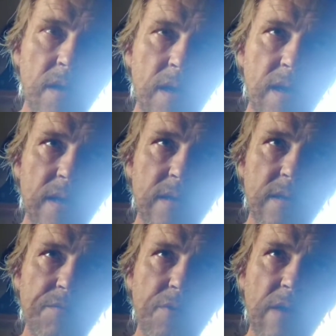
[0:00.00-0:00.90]
And
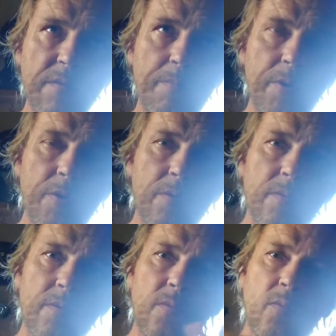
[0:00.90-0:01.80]
if you have a boot
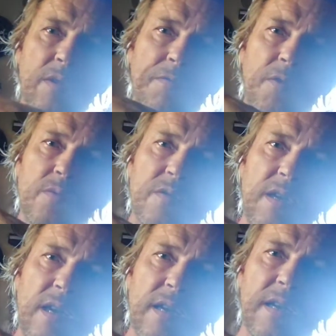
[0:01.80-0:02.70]
with a false
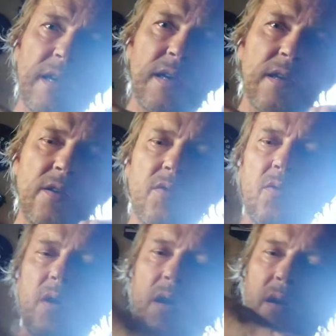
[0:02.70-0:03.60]
heel in it and
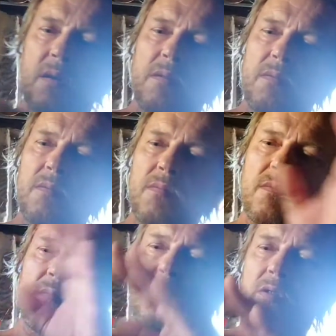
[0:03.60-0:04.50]
you
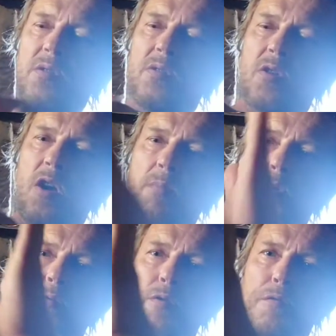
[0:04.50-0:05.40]
can't
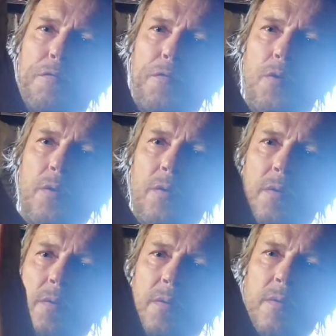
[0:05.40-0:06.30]
move your foot,
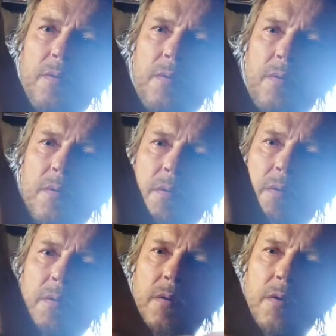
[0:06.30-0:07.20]

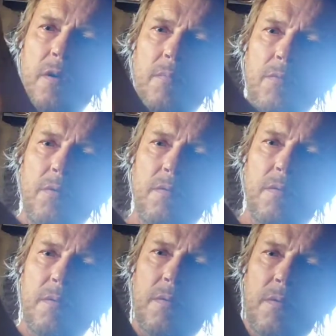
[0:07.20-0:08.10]
you
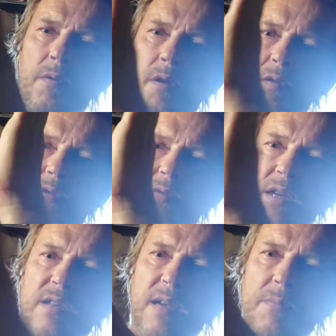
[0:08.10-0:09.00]
can't
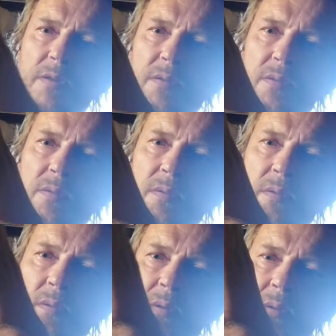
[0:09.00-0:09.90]
stretch that muscle,
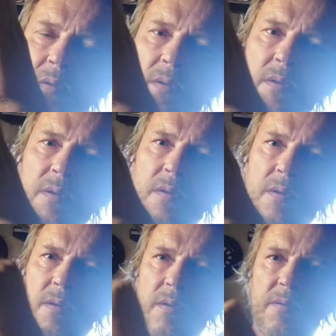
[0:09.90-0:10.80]

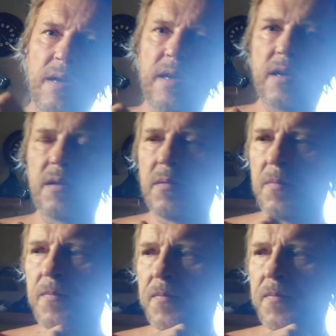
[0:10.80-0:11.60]
then it can